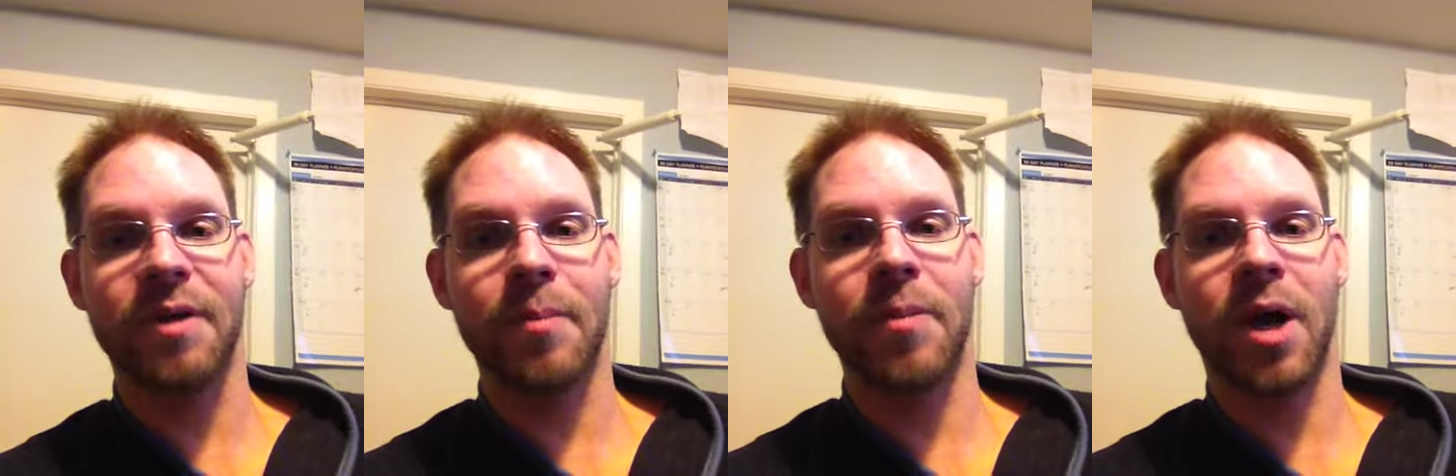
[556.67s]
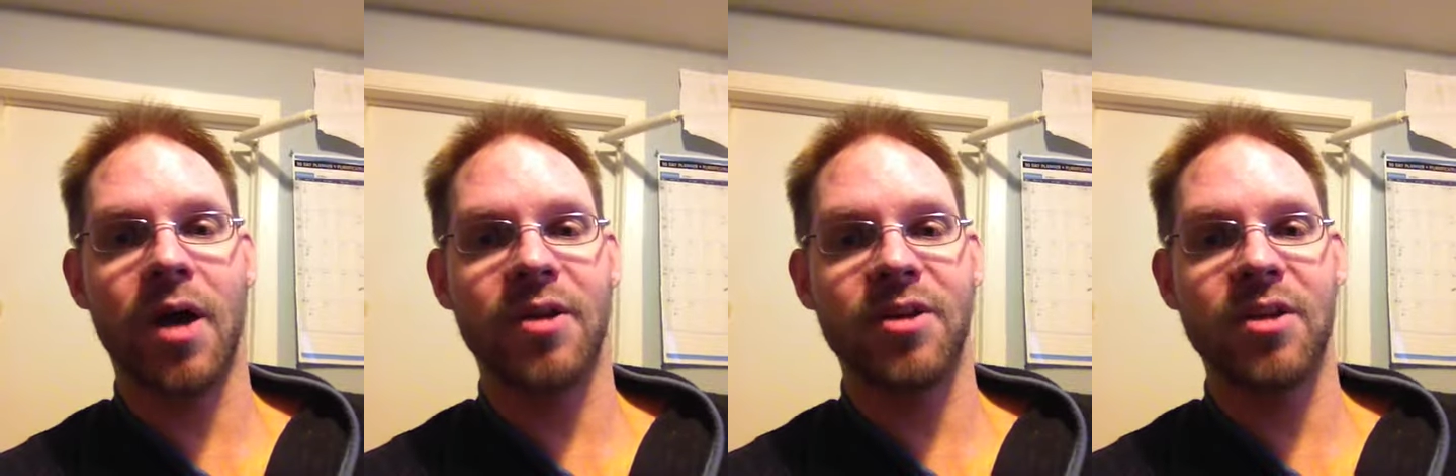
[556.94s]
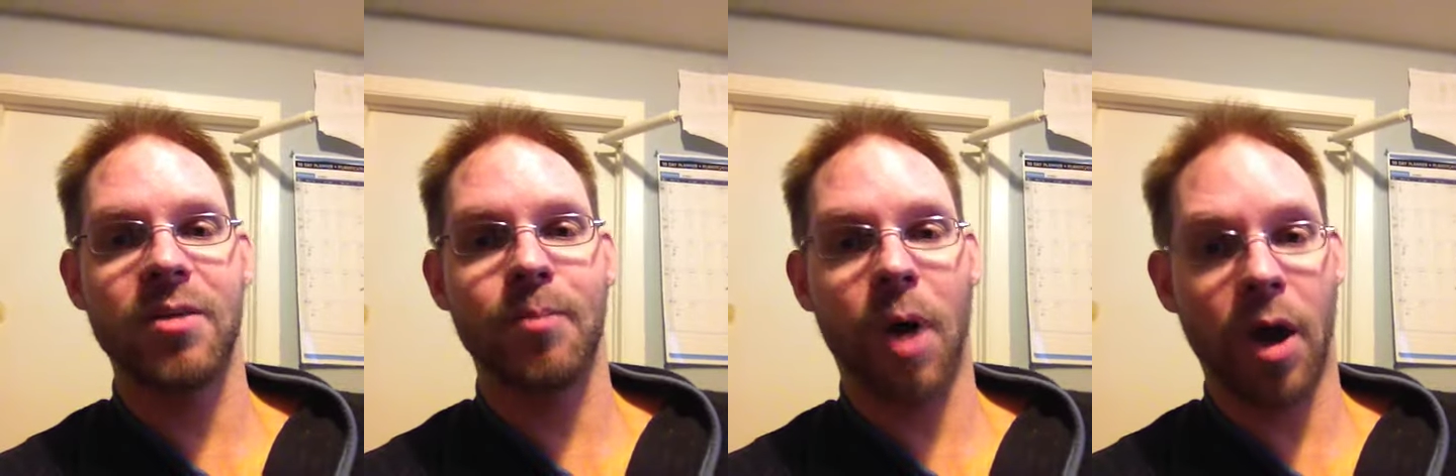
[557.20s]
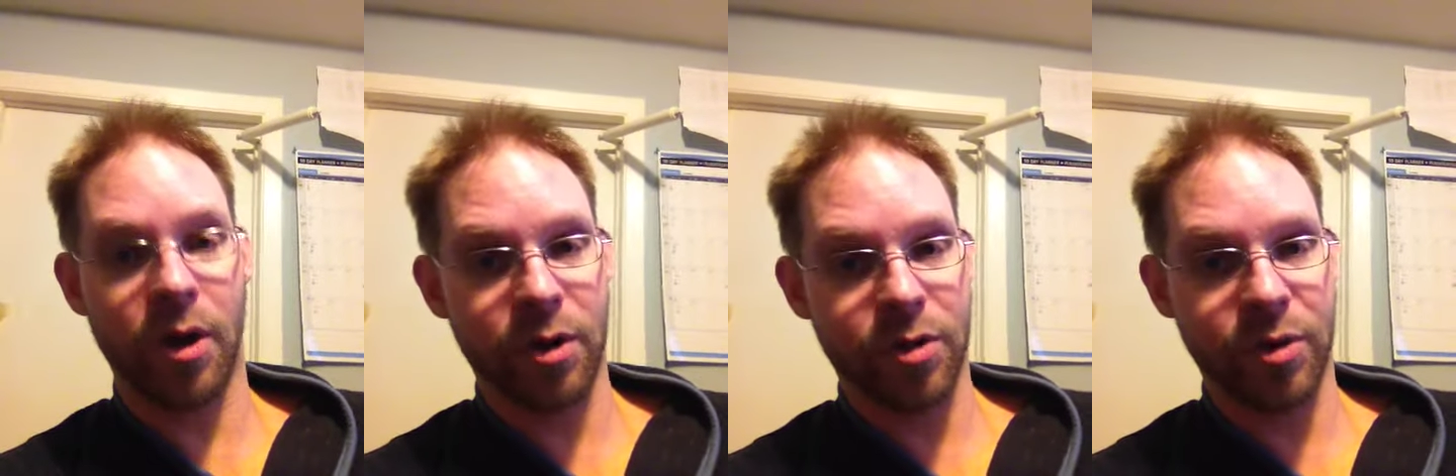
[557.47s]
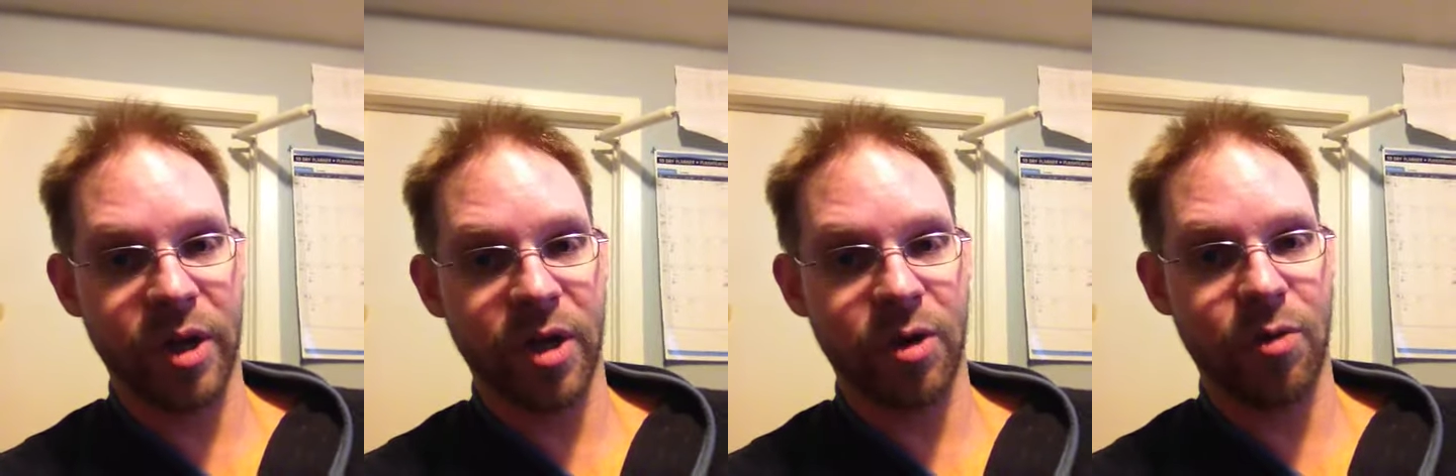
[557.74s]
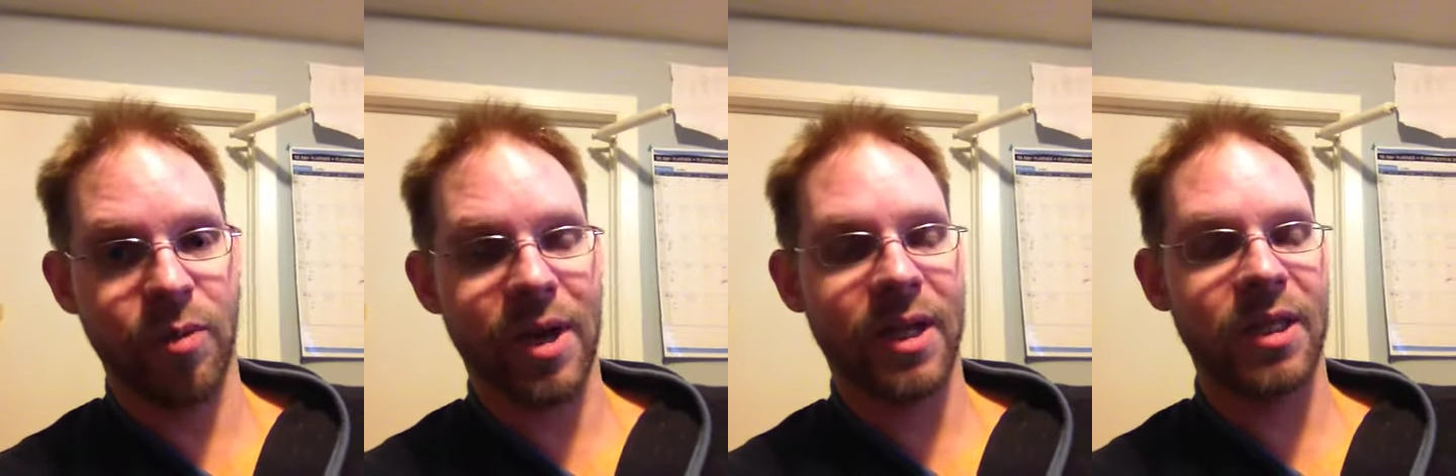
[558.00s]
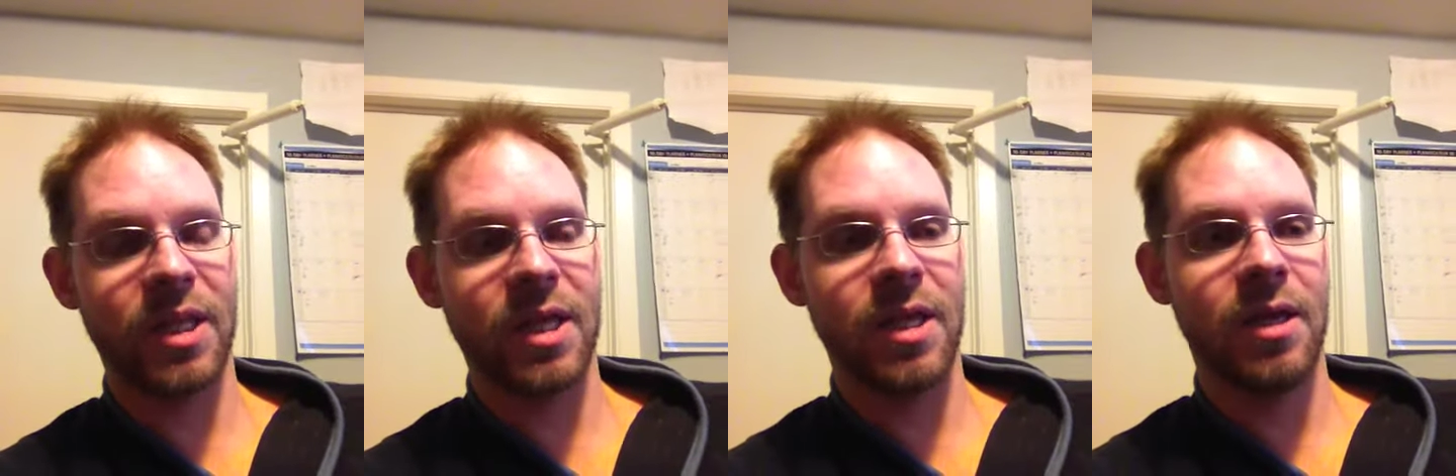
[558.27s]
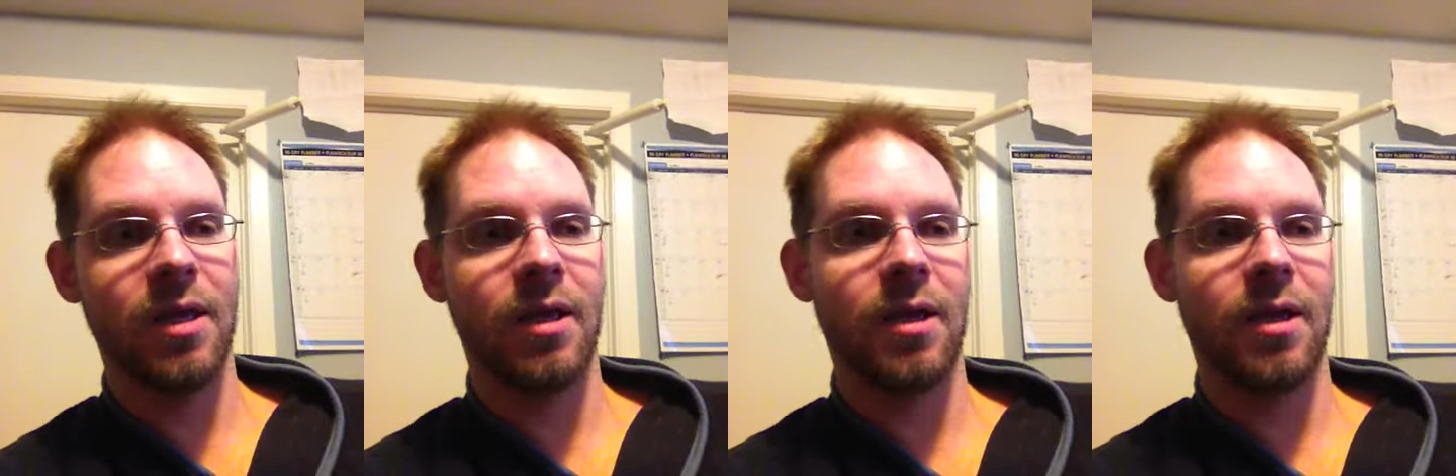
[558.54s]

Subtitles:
I'm not monitoring it correctly.